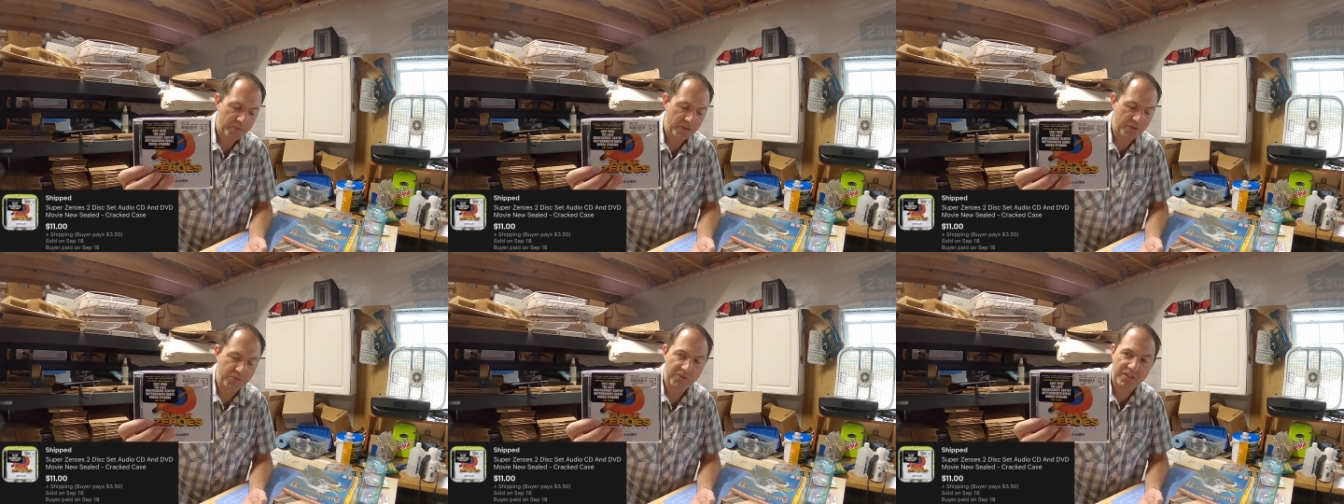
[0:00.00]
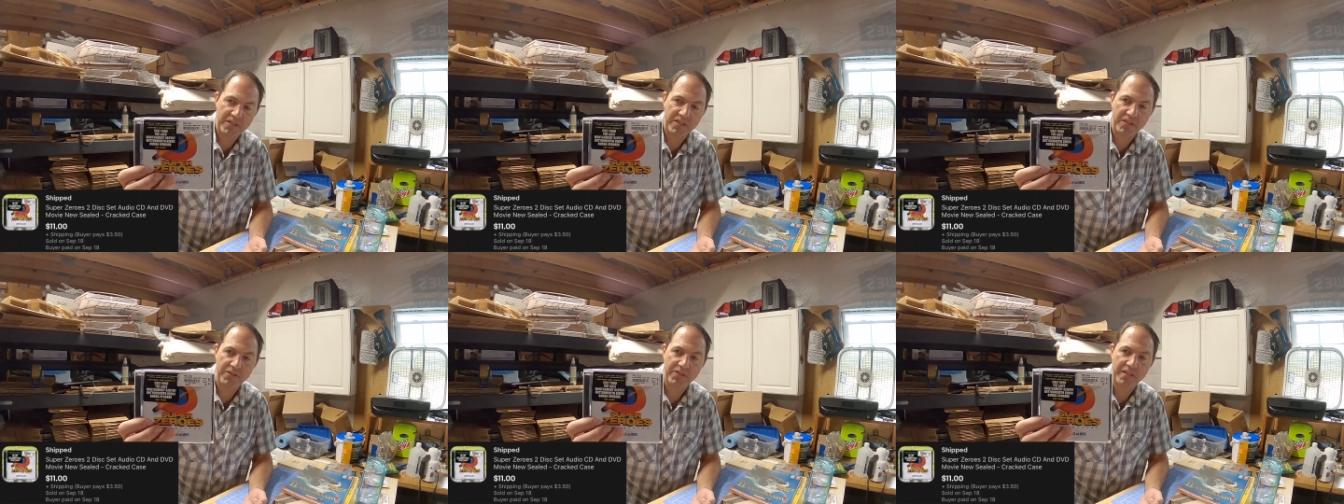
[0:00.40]
New
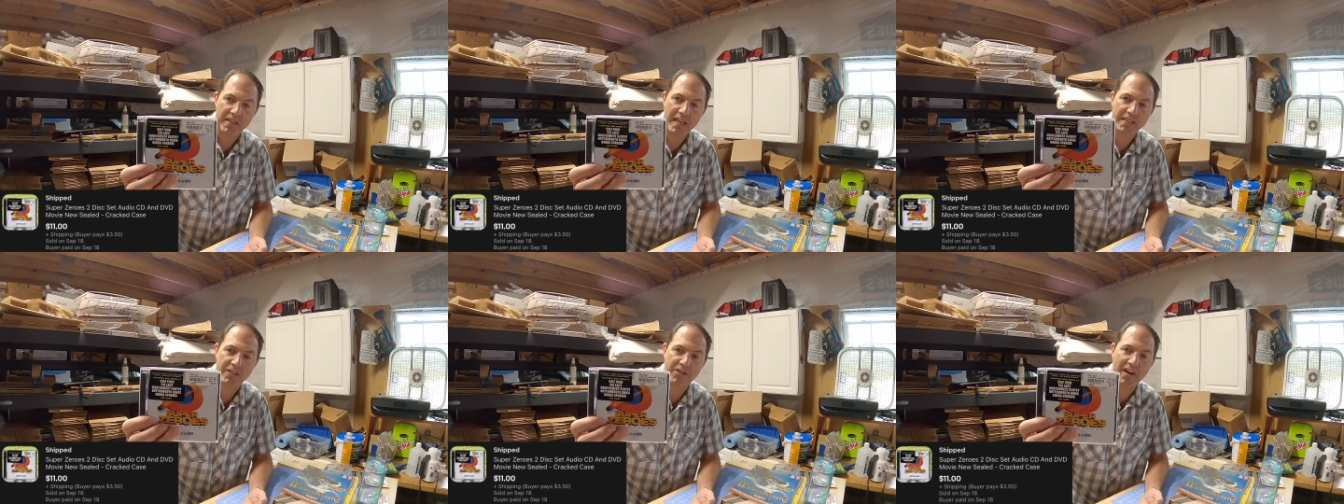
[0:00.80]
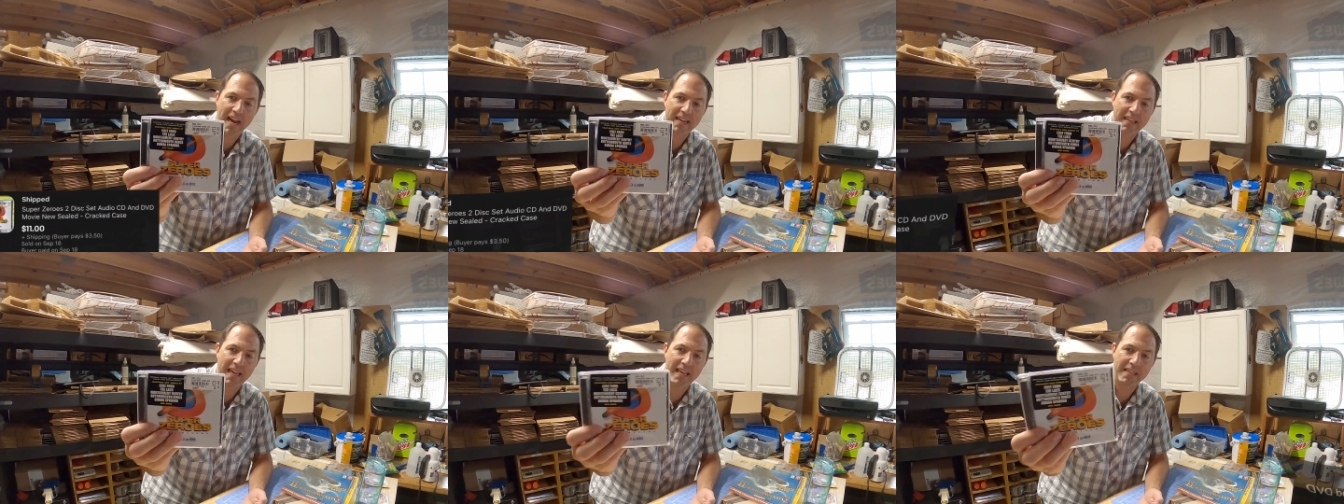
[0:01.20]
sealed. It has a
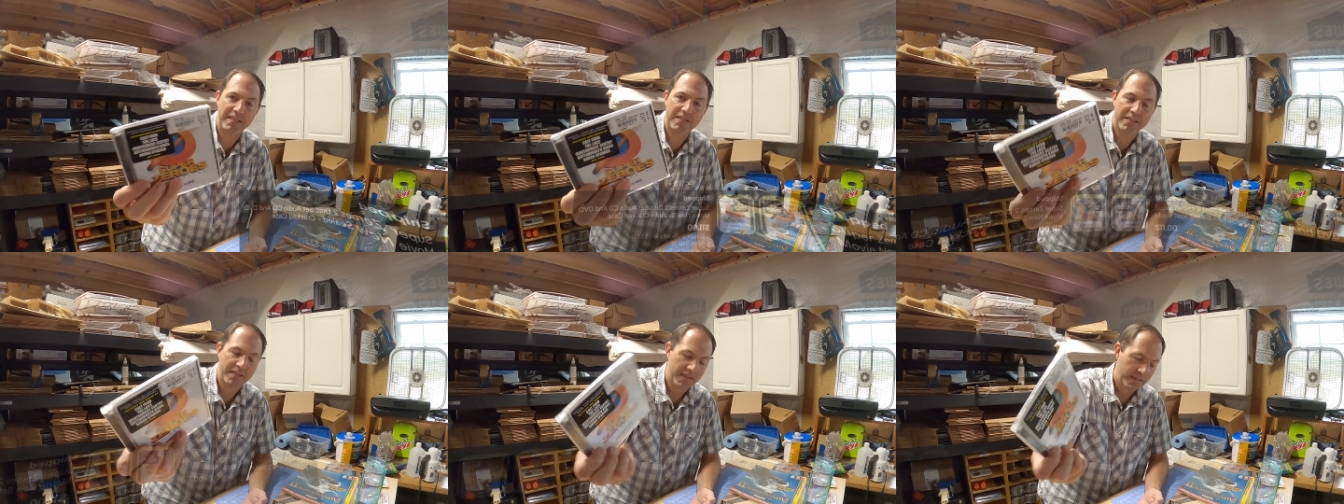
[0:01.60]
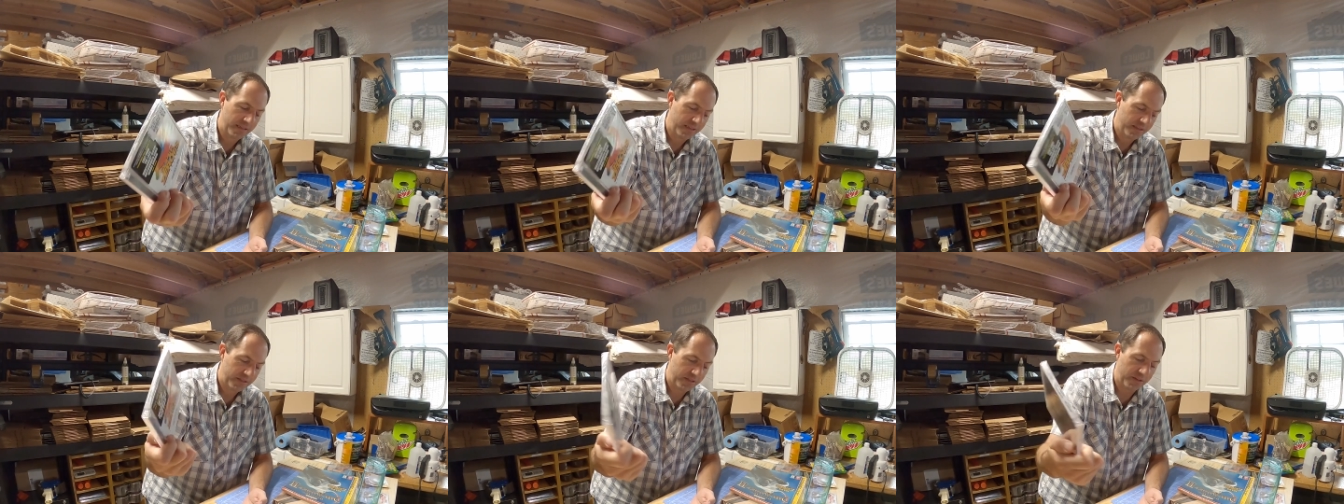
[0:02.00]
crack case,
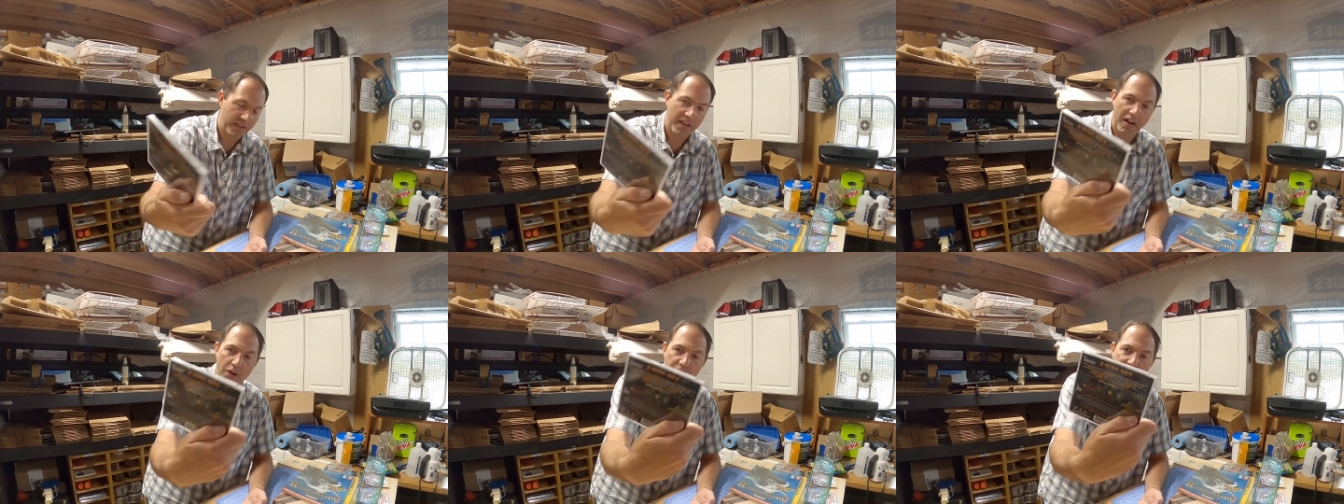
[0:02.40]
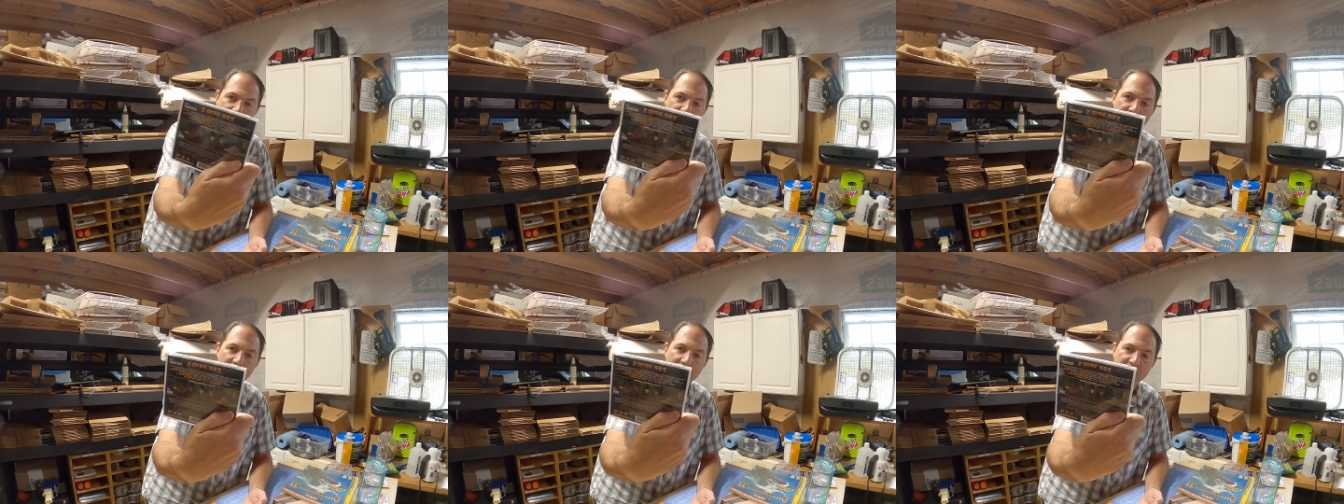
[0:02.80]
so that always
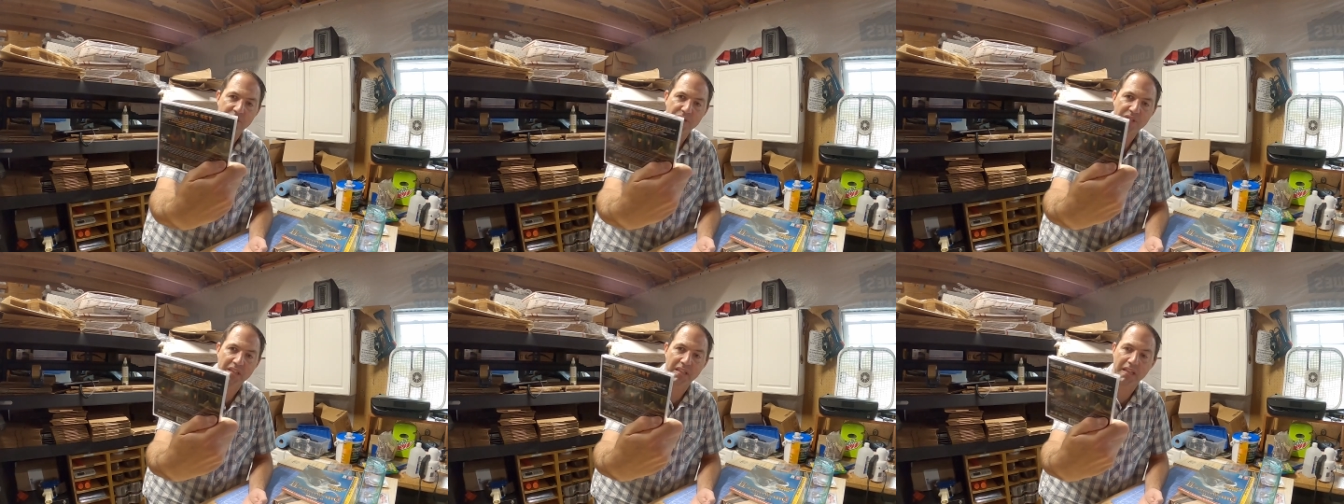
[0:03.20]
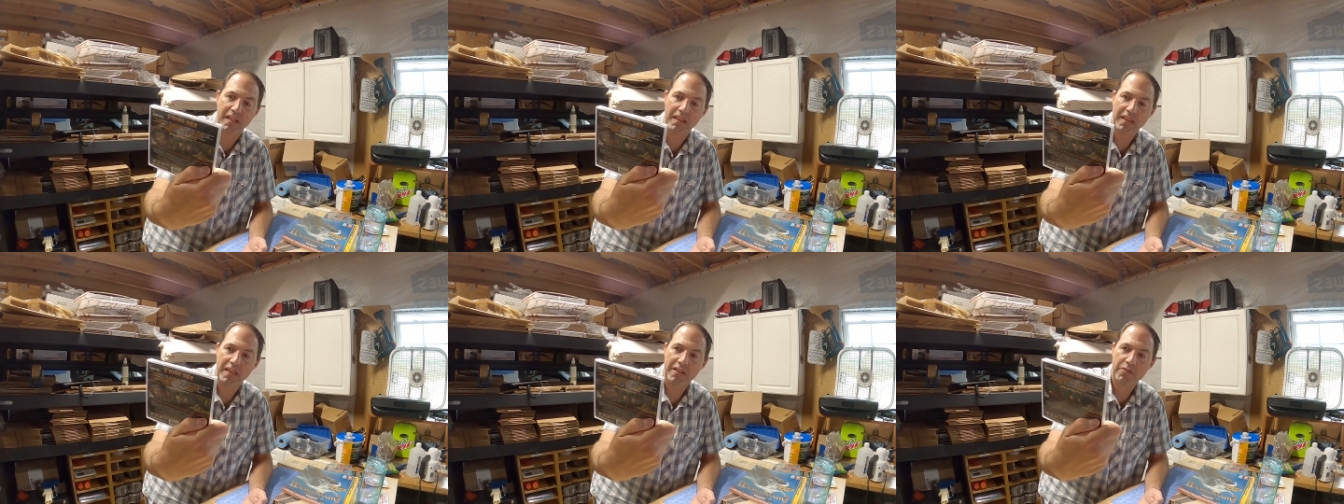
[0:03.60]
devalues it
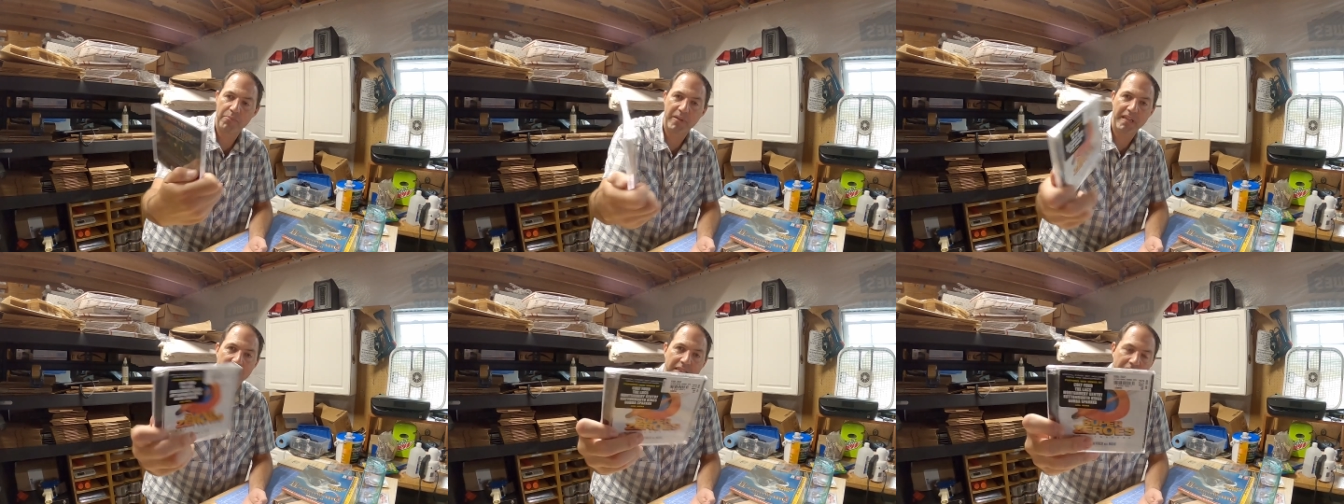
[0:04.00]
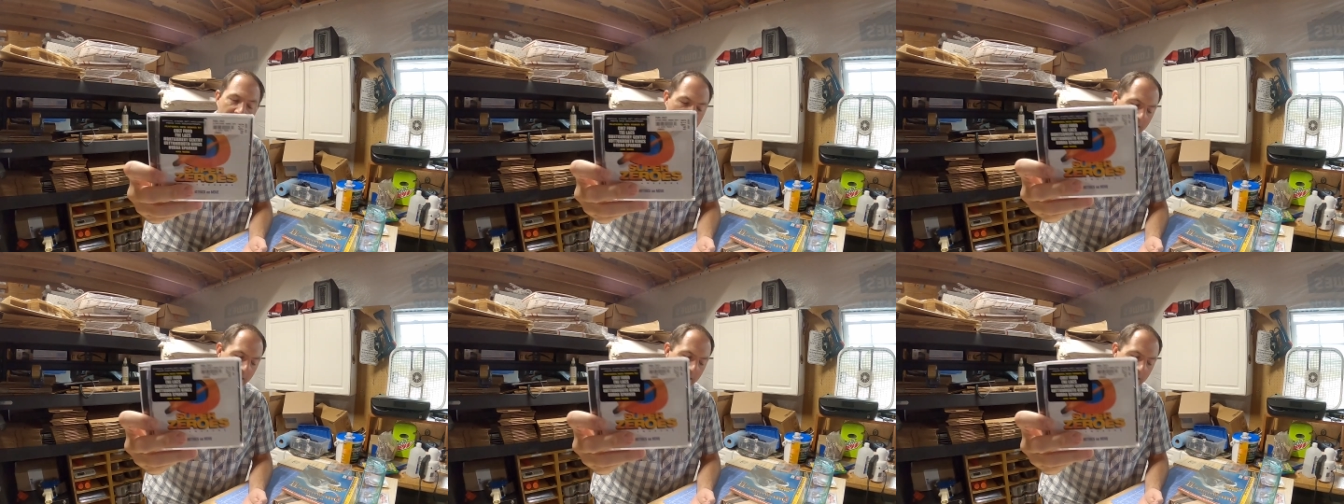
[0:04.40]
a little bit.